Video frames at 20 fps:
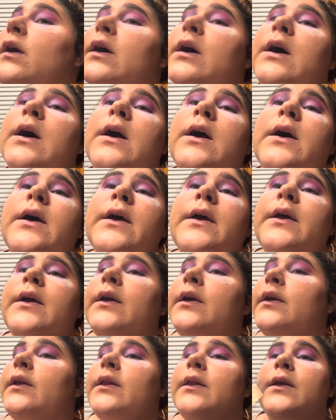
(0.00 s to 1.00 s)

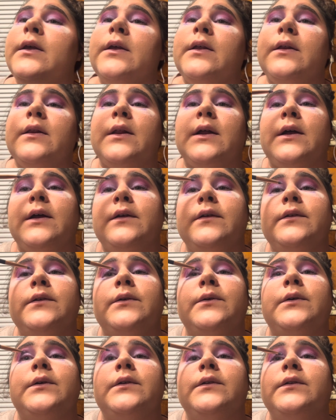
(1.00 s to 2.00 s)
I think that is
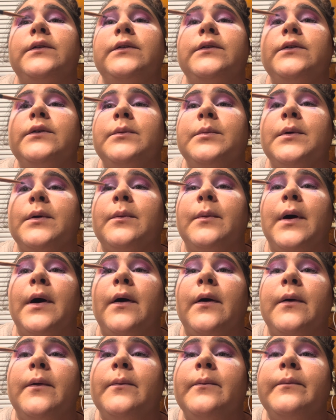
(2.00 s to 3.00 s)
going super
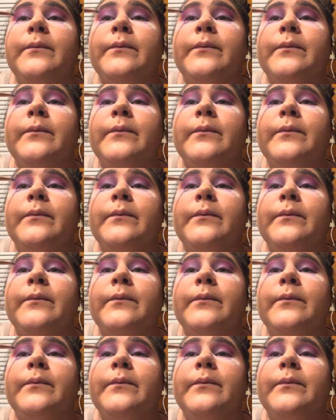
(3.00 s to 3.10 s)
well.